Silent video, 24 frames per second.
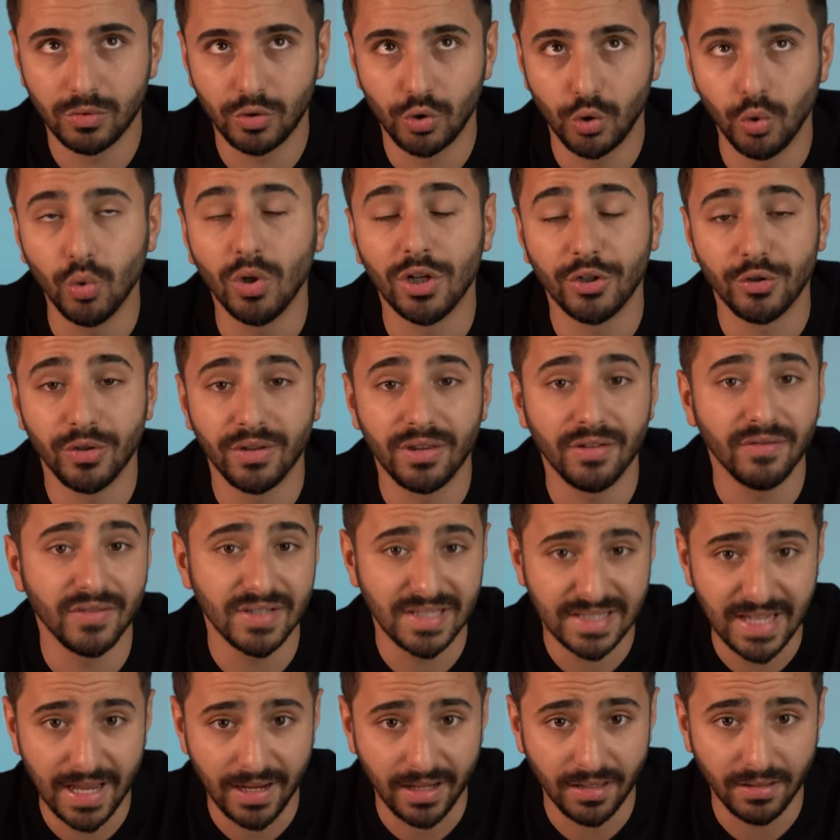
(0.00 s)
200th of a
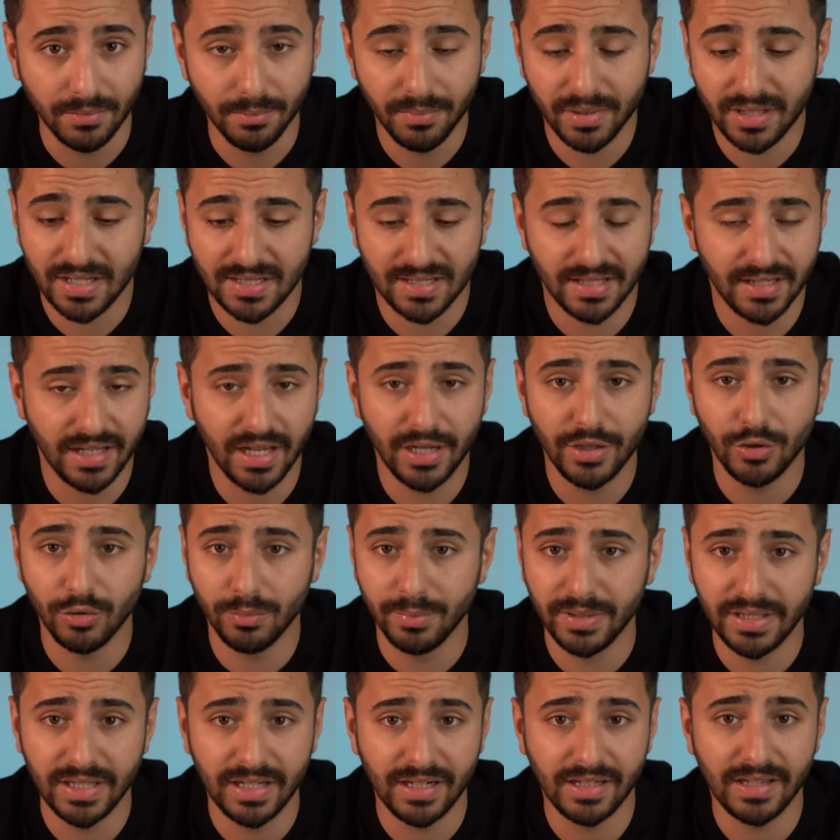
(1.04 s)
second, because again, you'll
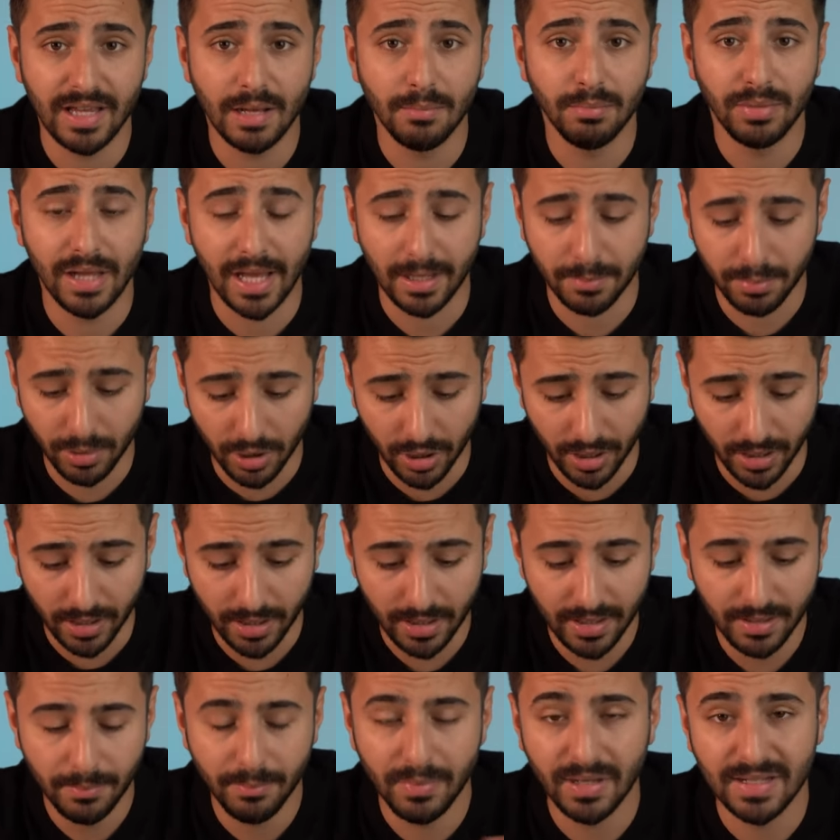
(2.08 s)
be getting that black bar,
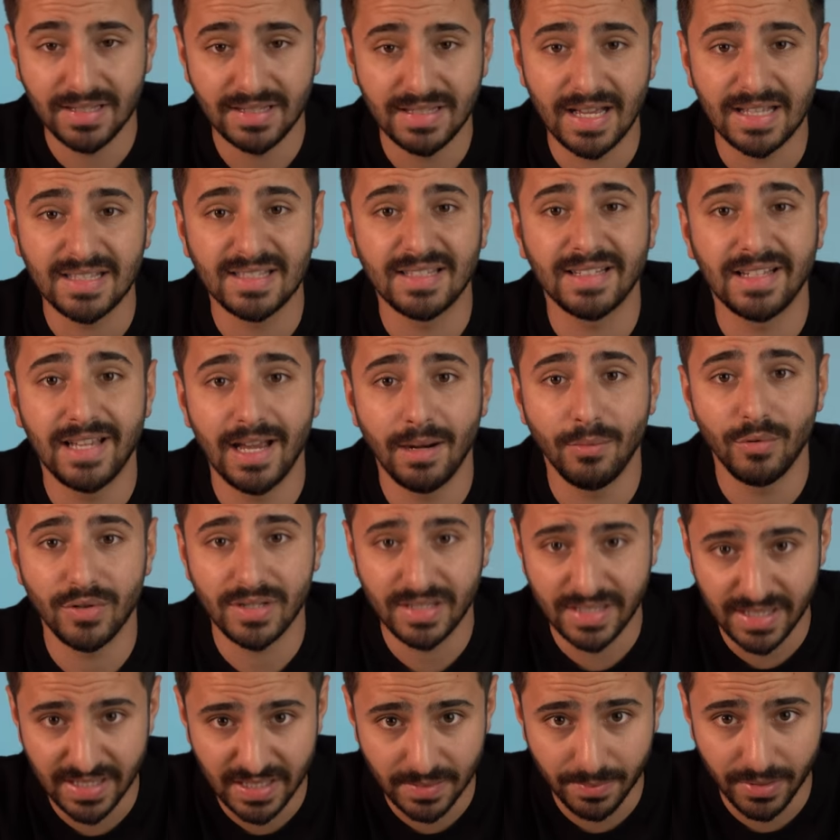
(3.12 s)
because that's the camera
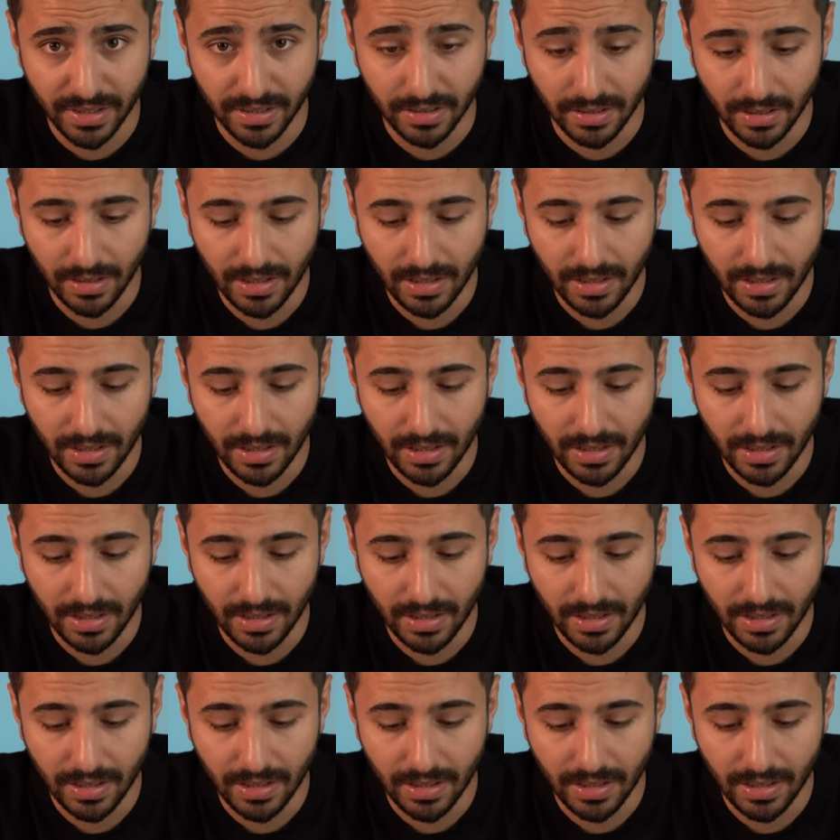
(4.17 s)
sync speed.